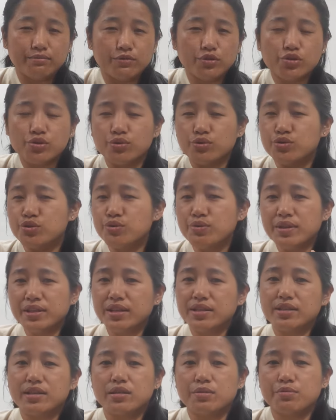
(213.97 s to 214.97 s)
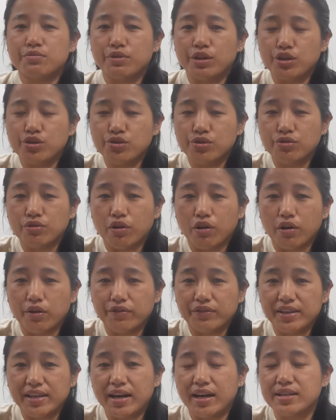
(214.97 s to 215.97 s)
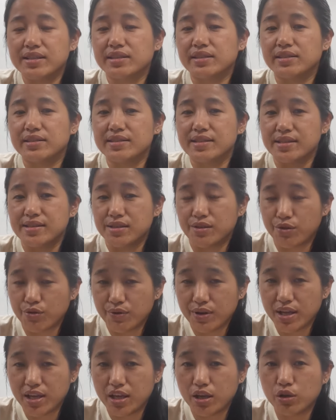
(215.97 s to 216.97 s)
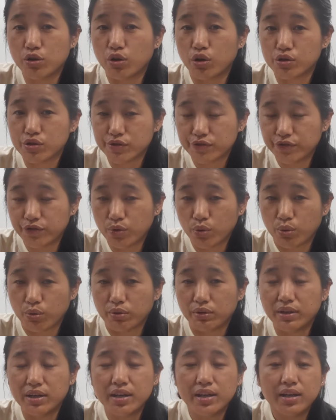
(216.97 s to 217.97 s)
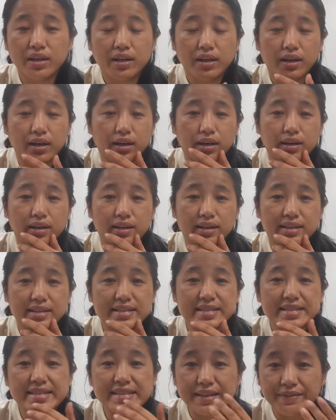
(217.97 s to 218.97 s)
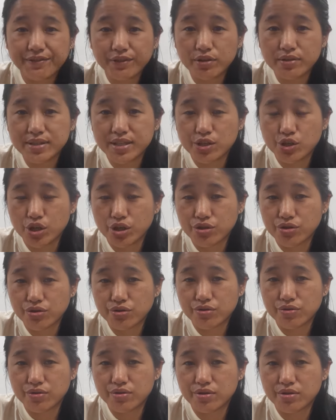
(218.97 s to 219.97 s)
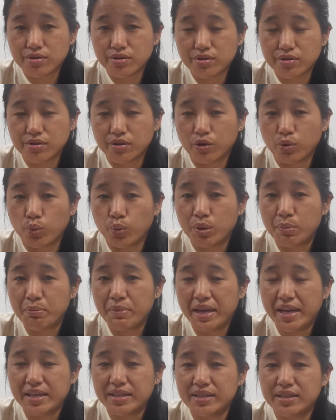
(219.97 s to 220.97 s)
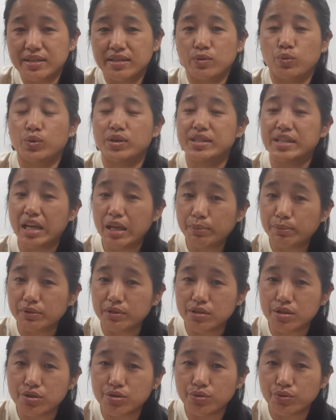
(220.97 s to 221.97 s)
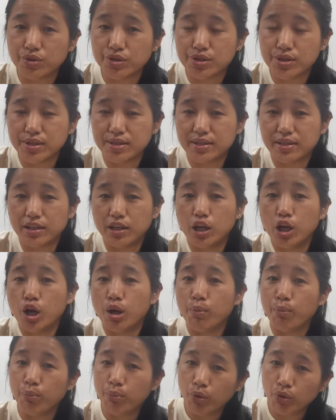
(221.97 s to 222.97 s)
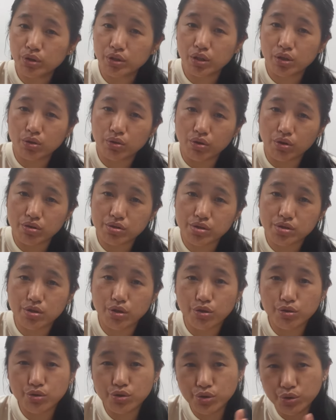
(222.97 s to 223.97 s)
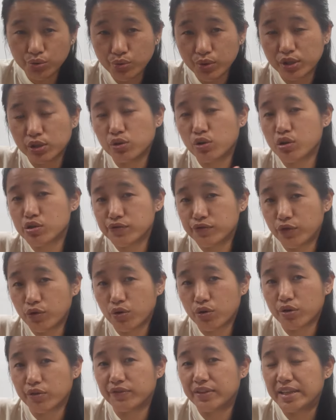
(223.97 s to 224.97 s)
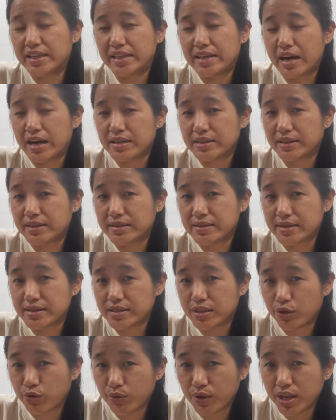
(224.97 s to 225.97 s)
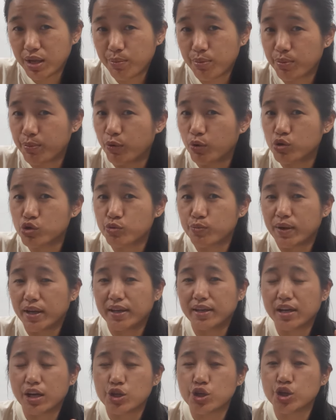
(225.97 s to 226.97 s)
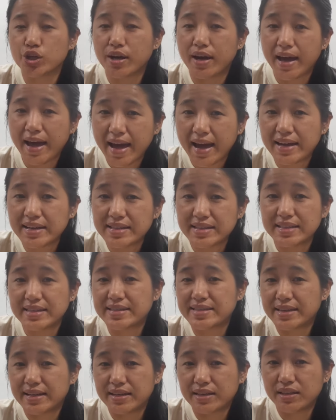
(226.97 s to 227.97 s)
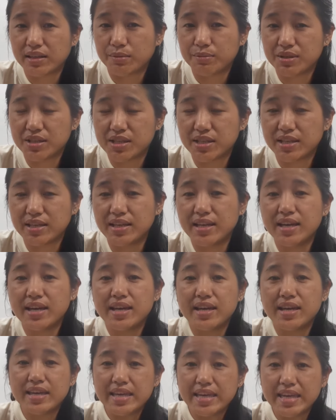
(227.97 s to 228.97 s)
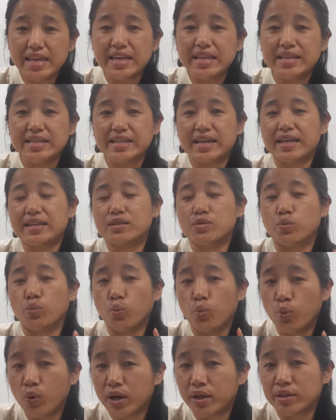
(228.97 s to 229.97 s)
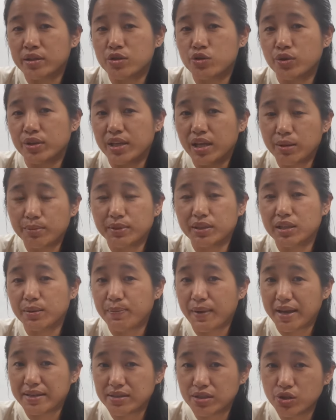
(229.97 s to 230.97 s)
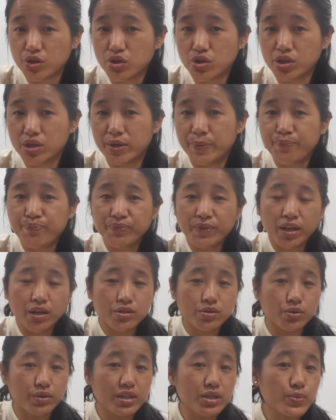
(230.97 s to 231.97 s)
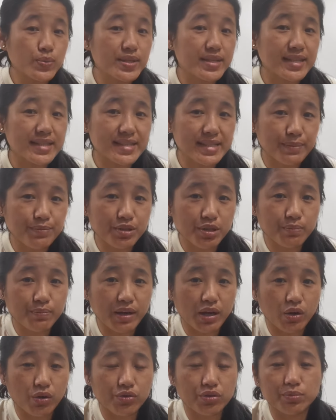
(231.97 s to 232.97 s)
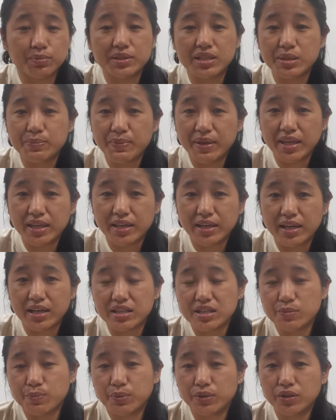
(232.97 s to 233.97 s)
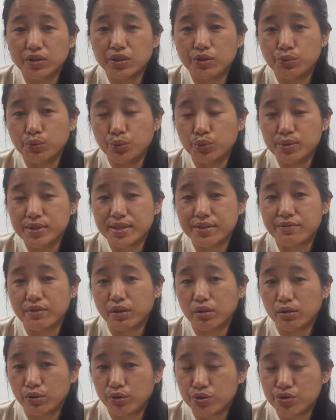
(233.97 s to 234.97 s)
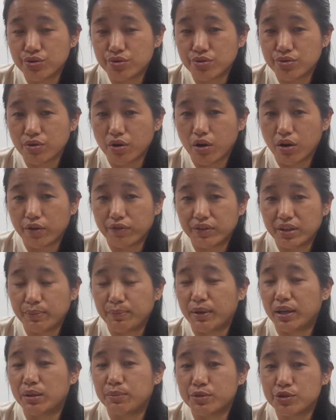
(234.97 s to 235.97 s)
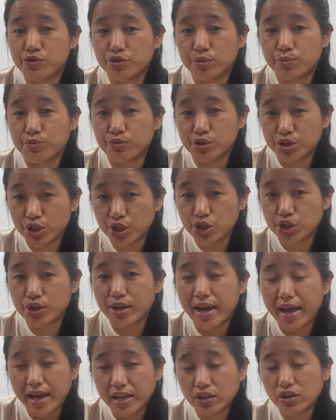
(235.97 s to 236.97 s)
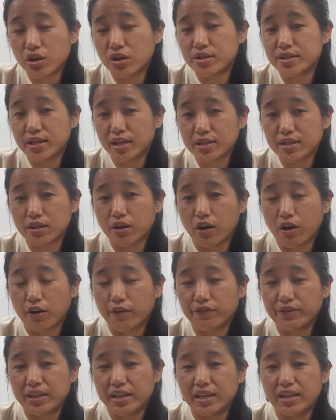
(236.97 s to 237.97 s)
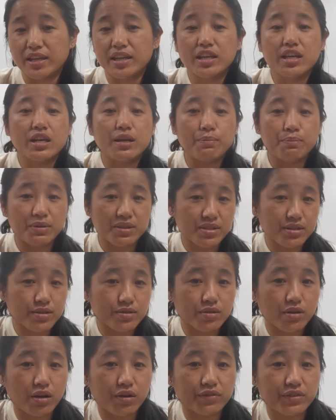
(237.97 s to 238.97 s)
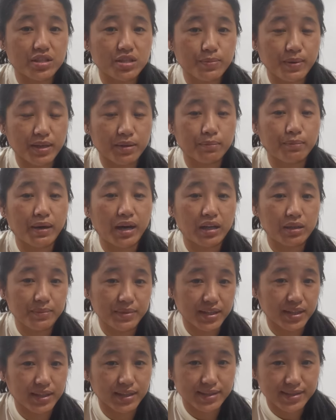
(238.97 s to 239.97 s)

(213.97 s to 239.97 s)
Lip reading: So during the deliberation of the Article 63, Clause 4, several suggestions were tabled to consider both the Clause 2 and Clause 4 of the Article 63 proposed by Kasha and the Standing Committee, each as one to enable the passage. So this was accepted by Honourable Speaker as per the rules and regulations of the parliamentary procedure and conduct of the business of the Tibetan Parliament in